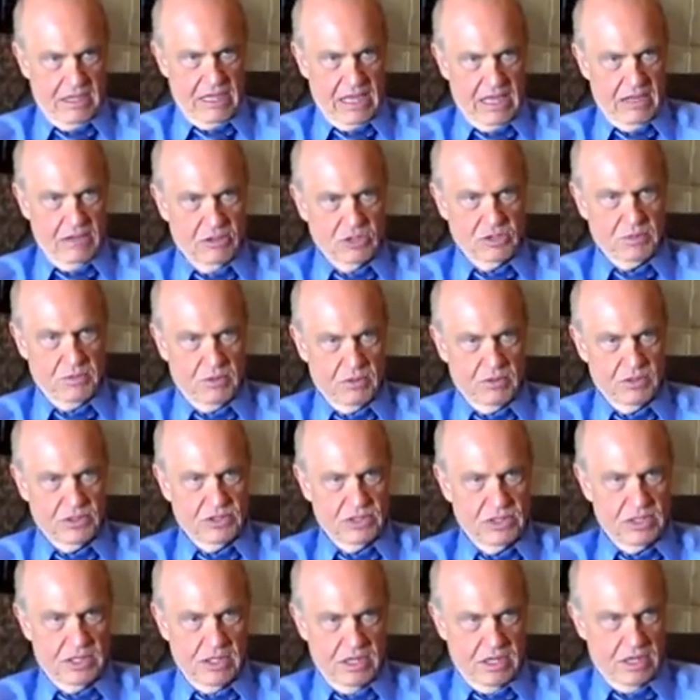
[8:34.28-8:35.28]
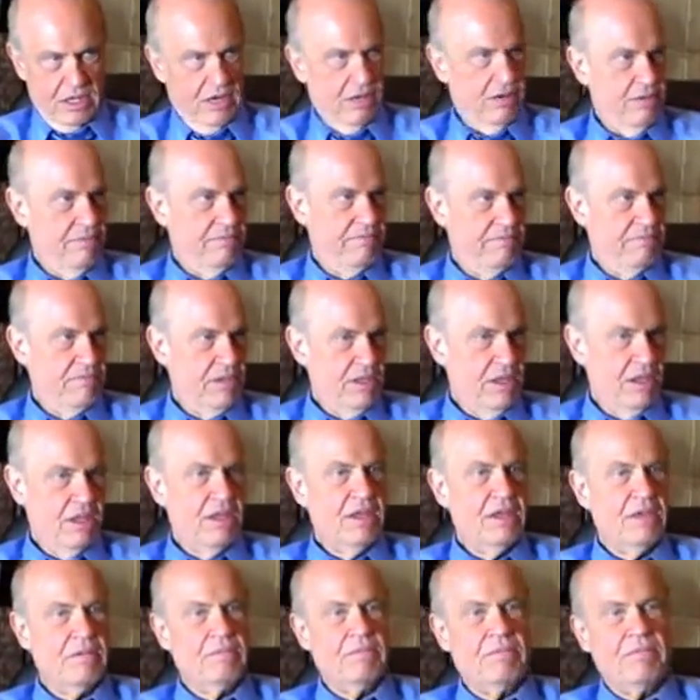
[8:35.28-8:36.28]
I'll smoke a cigar.
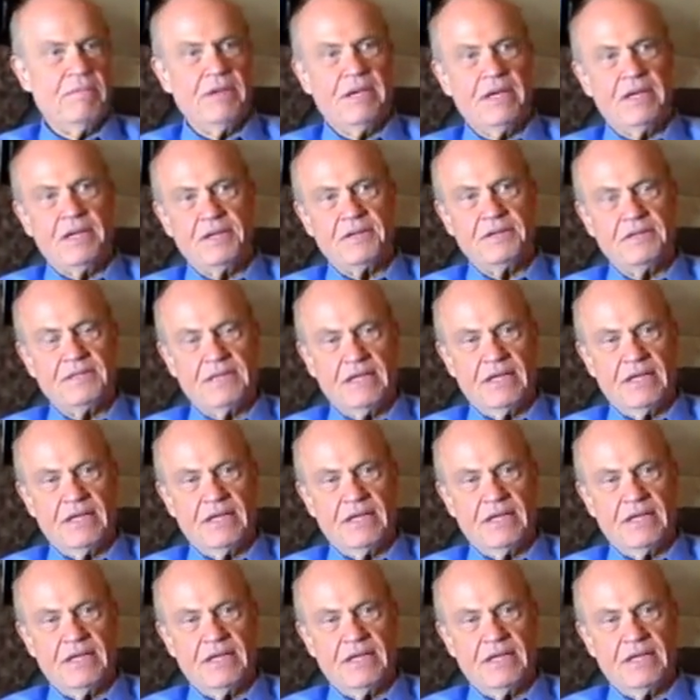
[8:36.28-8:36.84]
But